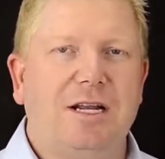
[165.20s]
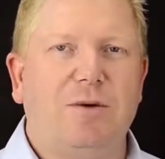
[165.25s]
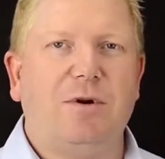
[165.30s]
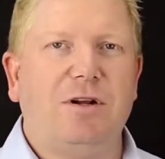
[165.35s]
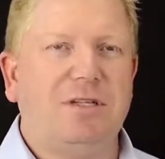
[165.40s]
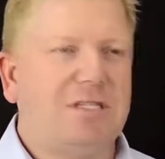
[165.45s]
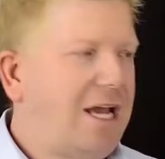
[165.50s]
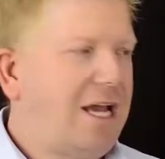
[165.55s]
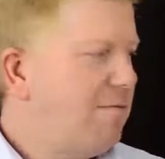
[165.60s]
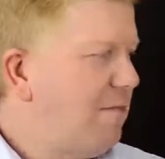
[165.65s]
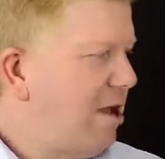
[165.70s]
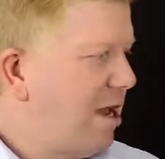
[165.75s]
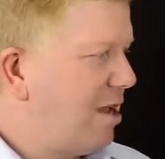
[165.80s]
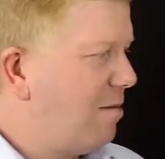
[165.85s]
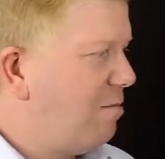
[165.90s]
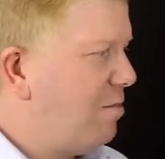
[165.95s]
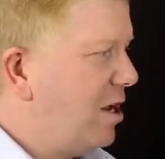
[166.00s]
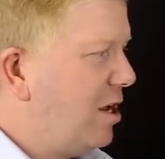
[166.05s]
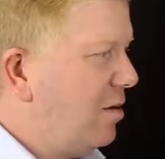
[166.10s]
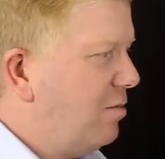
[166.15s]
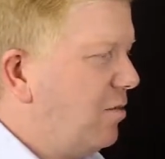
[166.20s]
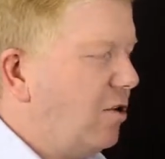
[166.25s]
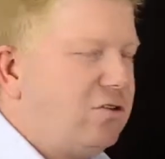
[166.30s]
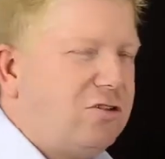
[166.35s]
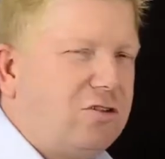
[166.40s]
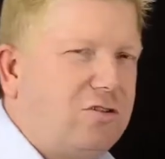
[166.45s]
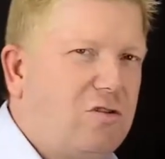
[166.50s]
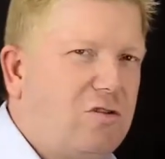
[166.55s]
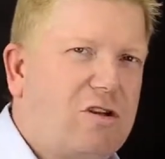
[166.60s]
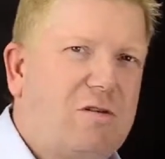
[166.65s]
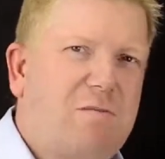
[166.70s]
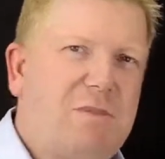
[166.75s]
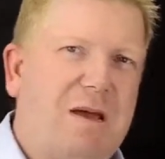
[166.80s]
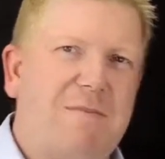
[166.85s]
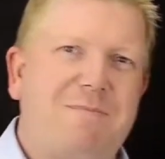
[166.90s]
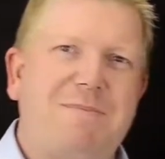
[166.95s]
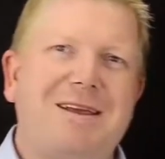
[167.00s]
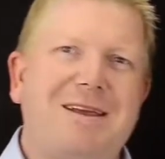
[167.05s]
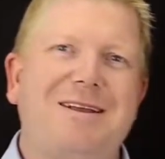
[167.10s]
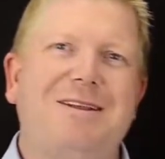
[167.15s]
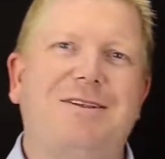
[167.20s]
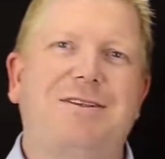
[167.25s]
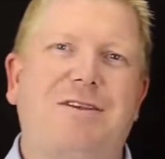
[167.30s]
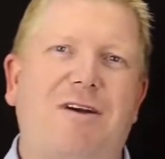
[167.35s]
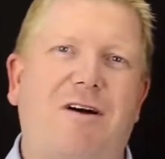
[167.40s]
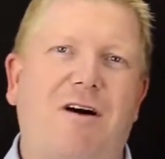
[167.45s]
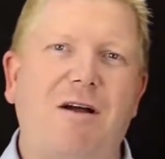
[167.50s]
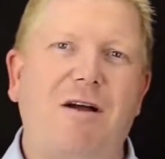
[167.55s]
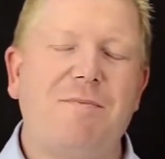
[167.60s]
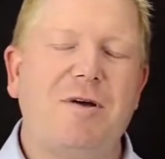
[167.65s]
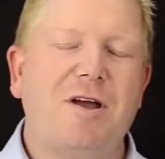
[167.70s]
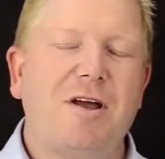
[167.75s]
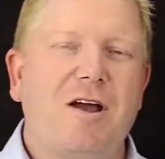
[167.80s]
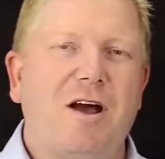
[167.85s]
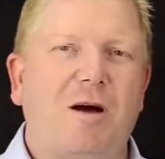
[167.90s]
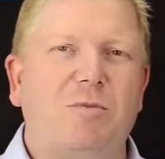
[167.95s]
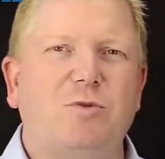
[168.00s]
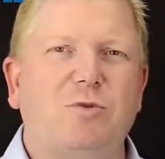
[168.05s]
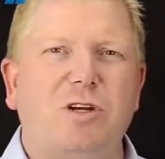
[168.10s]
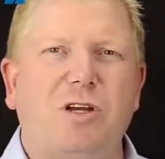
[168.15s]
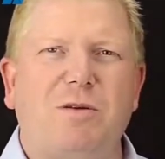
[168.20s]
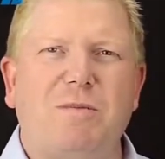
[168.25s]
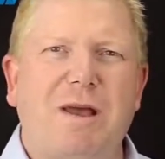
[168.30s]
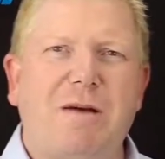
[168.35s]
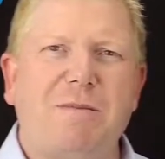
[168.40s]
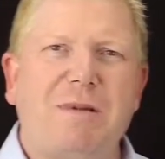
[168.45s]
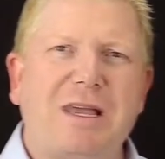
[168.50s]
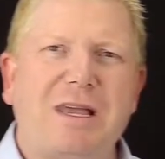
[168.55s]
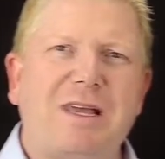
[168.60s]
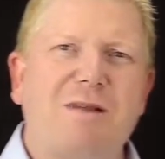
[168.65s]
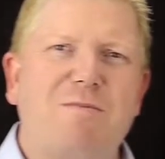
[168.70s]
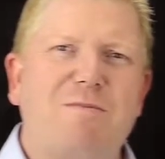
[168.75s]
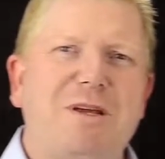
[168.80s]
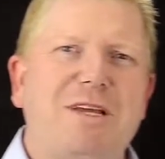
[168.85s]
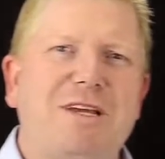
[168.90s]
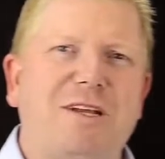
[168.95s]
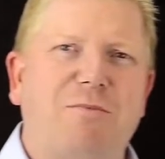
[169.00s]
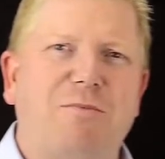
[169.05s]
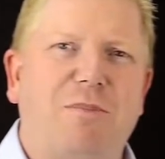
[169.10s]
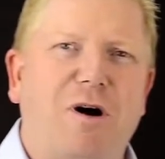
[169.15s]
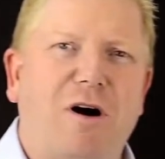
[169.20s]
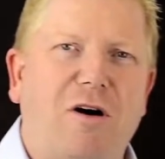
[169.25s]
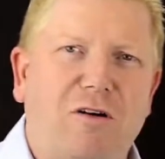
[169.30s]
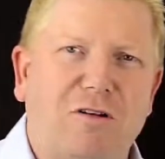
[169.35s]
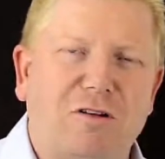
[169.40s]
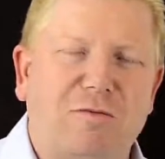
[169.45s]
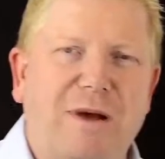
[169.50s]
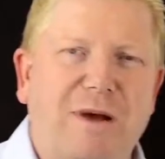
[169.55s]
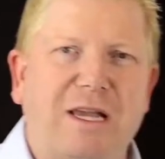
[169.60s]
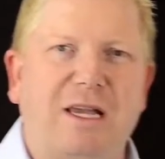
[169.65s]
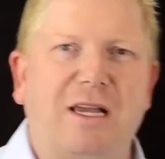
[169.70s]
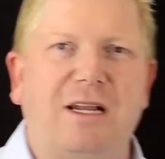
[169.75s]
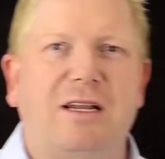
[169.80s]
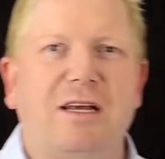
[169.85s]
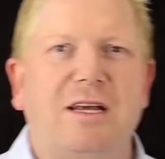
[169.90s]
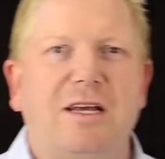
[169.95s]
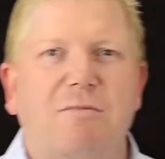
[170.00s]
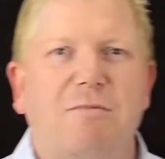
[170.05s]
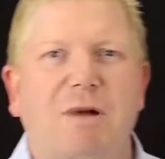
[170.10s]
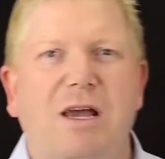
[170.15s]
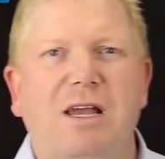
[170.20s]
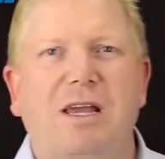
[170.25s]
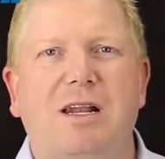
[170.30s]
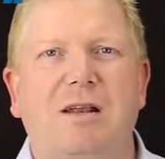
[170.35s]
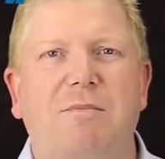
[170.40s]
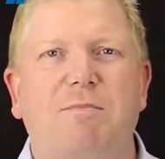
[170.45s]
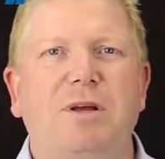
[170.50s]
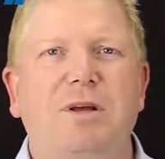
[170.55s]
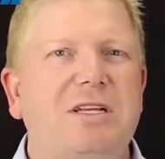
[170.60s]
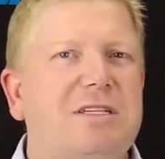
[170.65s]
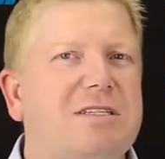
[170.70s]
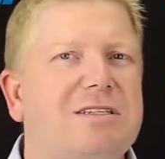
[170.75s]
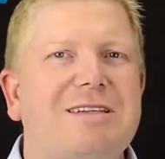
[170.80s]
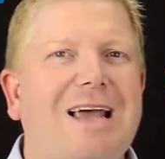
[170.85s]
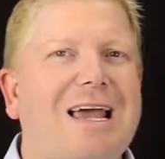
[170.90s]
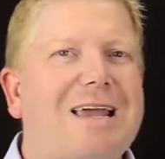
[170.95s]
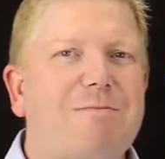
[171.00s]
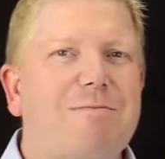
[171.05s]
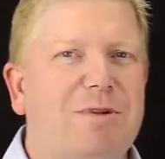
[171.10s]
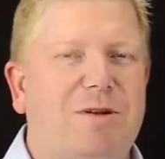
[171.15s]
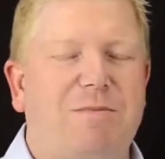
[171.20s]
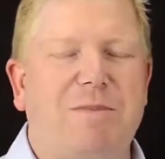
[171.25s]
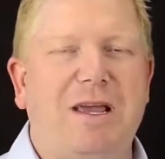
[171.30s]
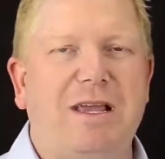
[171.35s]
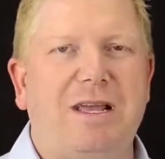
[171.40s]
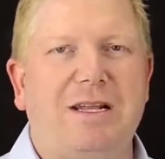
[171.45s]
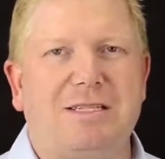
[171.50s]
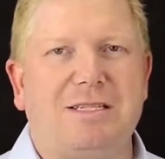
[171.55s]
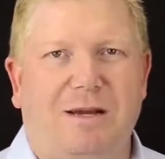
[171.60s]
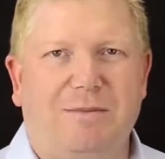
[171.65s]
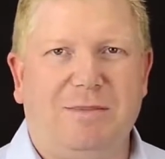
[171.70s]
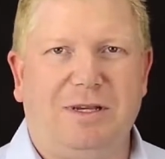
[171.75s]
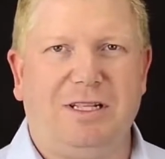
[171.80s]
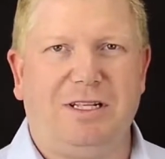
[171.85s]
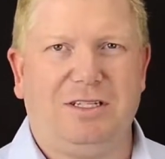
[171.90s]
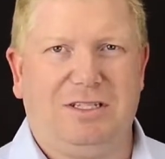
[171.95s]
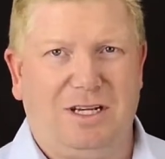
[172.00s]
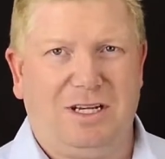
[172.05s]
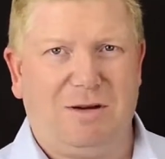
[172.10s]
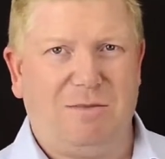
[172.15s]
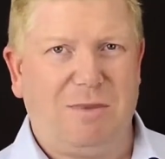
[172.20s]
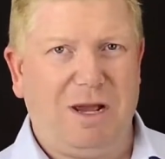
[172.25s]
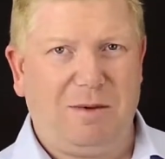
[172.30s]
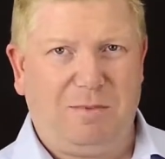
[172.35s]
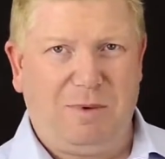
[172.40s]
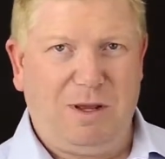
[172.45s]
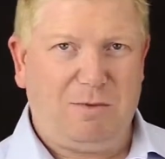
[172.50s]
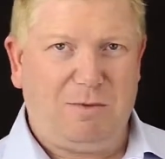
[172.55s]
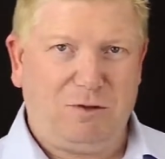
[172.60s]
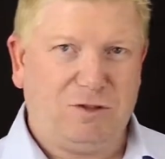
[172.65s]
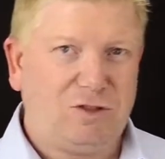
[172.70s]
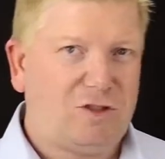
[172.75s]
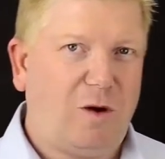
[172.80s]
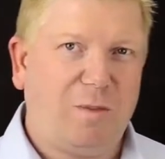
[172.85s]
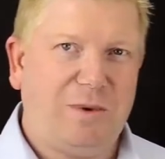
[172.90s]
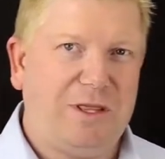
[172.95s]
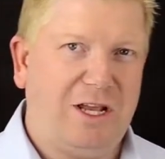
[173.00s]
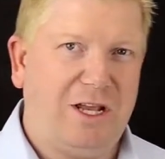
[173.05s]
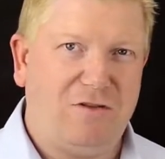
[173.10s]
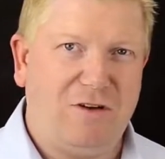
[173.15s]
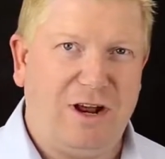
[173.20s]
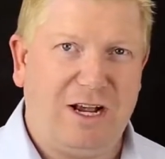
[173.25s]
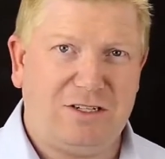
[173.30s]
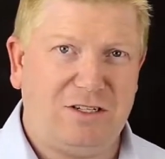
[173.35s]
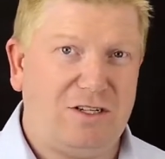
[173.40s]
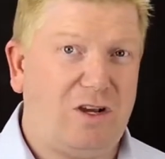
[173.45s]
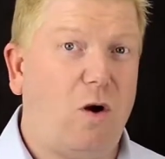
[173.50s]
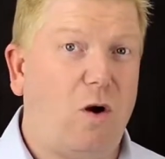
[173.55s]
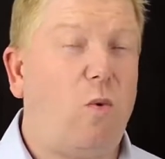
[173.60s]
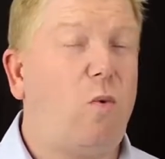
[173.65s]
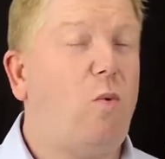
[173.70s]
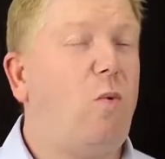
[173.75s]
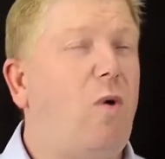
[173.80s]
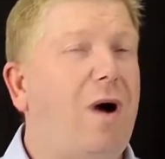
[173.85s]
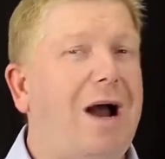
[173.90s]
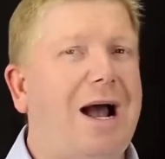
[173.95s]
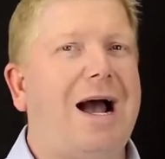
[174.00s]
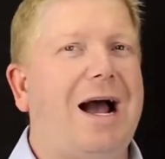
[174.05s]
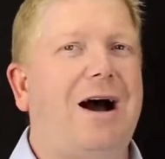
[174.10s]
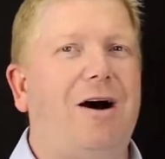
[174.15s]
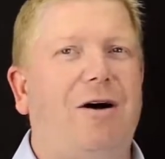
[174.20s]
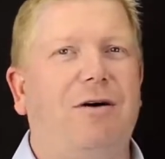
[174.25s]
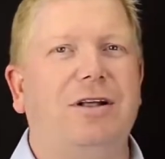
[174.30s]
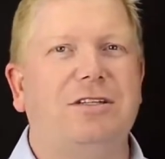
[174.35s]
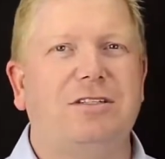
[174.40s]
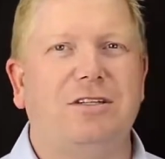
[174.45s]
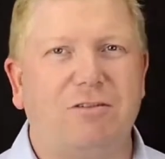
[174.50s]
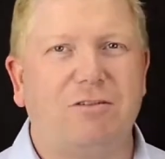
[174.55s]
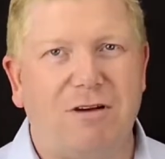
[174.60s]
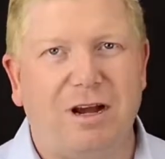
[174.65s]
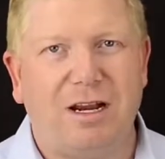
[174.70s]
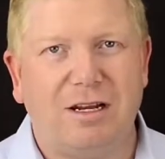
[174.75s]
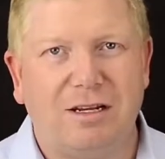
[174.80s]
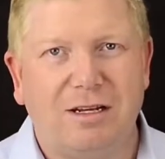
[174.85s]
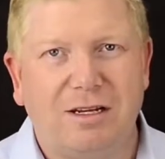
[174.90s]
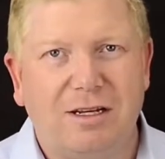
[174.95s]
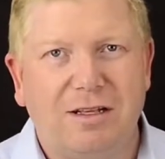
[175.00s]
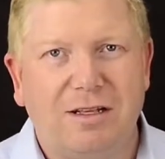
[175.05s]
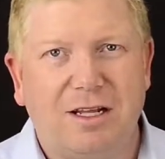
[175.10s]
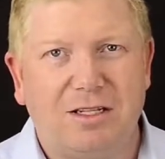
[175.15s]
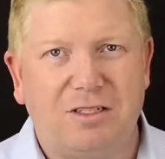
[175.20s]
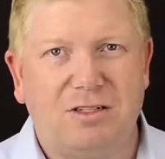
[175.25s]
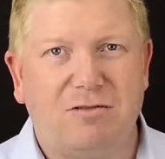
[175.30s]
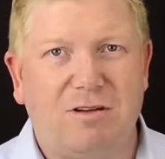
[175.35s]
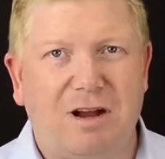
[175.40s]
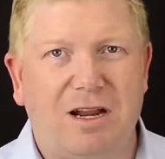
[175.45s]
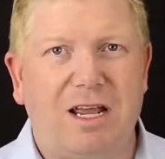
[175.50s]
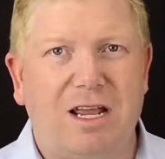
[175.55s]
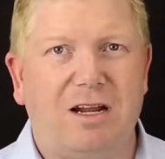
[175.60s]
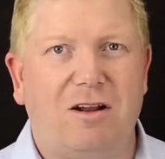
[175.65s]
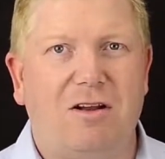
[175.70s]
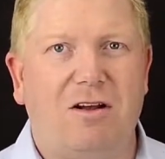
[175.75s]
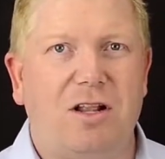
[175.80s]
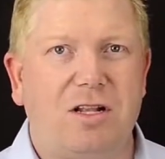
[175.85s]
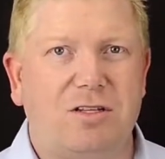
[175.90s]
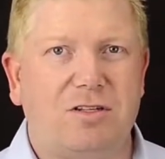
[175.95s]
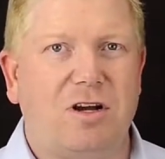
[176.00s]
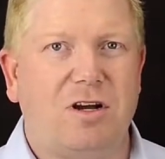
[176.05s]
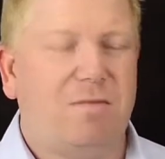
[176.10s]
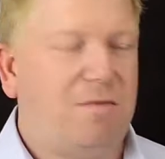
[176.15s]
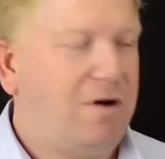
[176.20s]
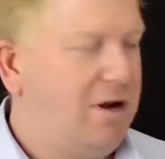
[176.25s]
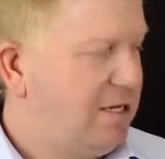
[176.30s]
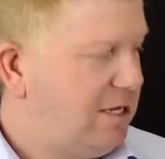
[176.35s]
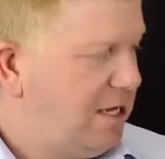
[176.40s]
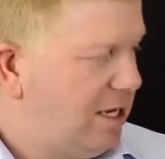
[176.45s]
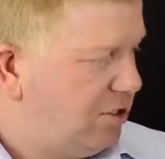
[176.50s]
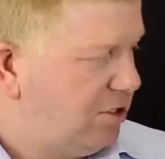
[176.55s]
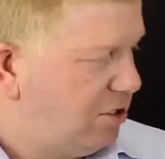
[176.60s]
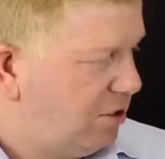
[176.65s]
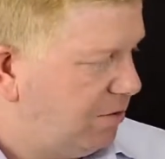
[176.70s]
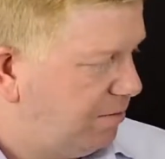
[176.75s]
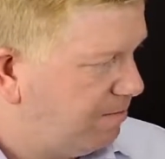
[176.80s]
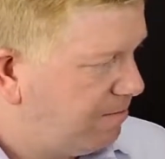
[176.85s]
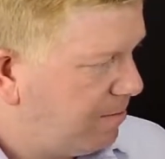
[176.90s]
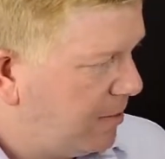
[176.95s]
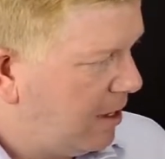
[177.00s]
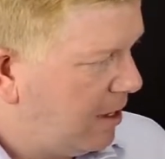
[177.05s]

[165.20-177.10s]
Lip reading: Now when I say make it big, I'm not just talking about big type, I'm talking about make it big and bold, make it a big statement, make it something that's going to make people stop in their tracks and go, wow, that's a great headline, that's got my attention.